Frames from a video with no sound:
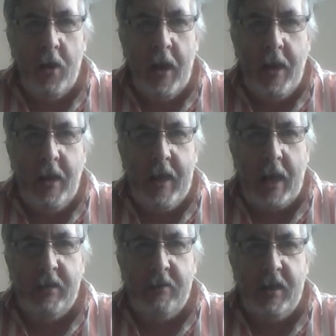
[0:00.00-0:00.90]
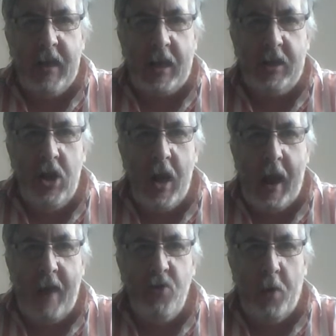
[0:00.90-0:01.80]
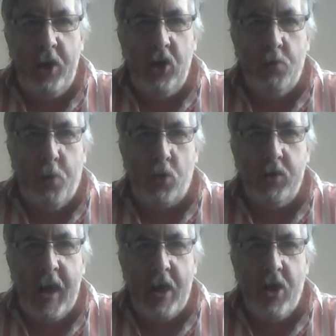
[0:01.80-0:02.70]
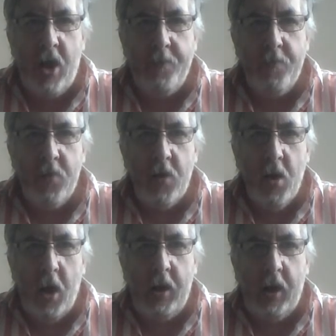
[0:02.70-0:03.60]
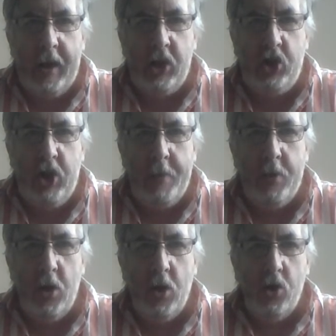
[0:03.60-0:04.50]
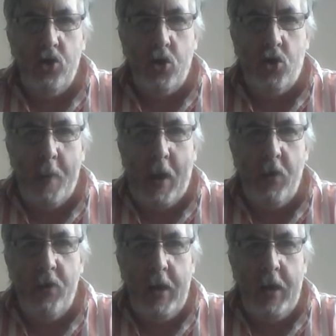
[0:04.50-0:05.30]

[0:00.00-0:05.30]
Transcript: in the case of disaster everybody should pull together and leadership should come out of